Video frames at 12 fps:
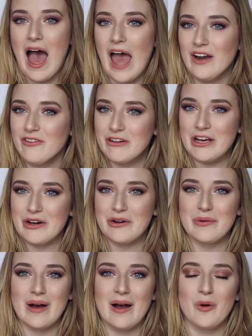I don't
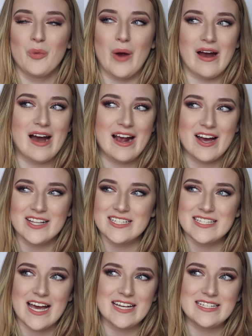know where I got
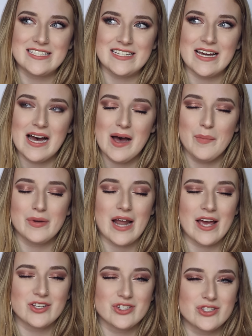this idea, but
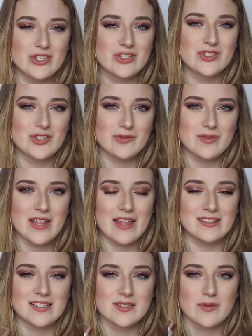I just assumed
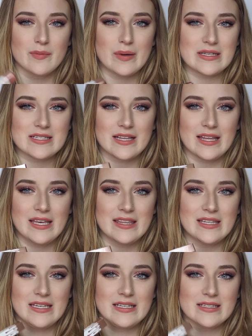that these were basically
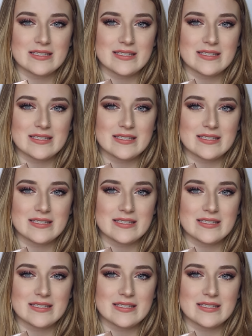the